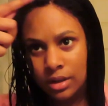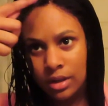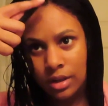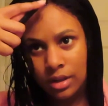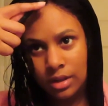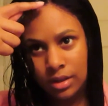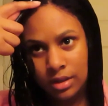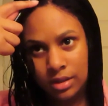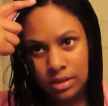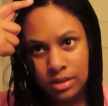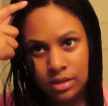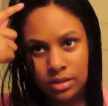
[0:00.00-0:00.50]

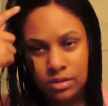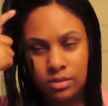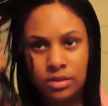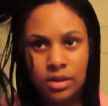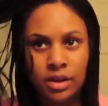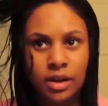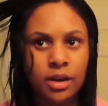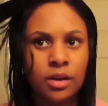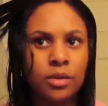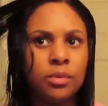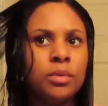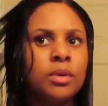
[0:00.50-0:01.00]
And this is
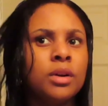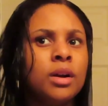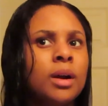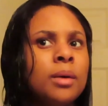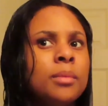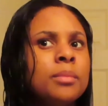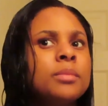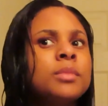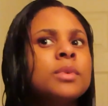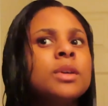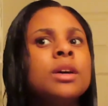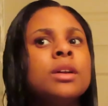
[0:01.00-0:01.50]
now where
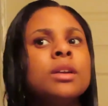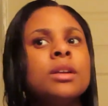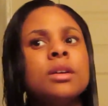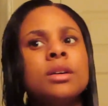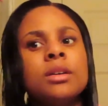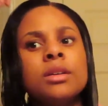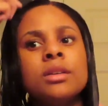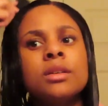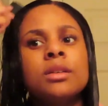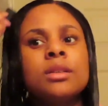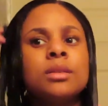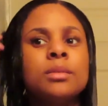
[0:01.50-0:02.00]
I'm
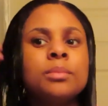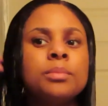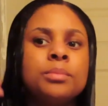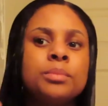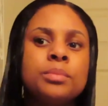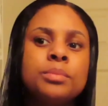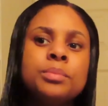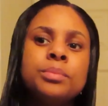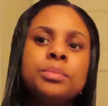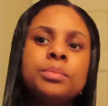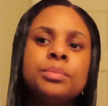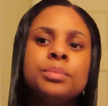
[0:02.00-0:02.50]
gonna
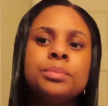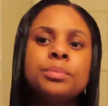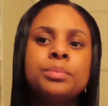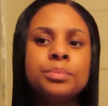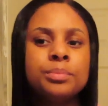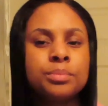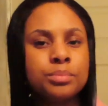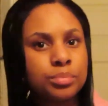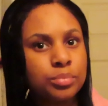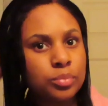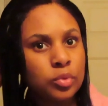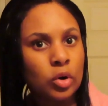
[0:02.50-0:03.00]

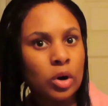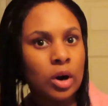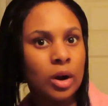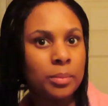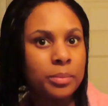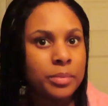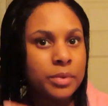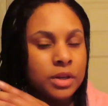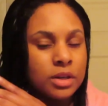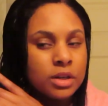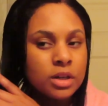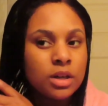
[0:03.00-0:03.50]

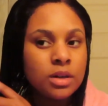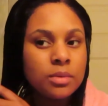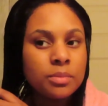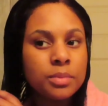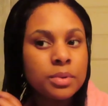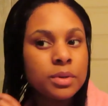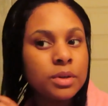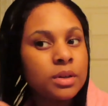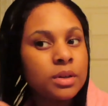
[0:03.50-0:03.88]
prompt it up.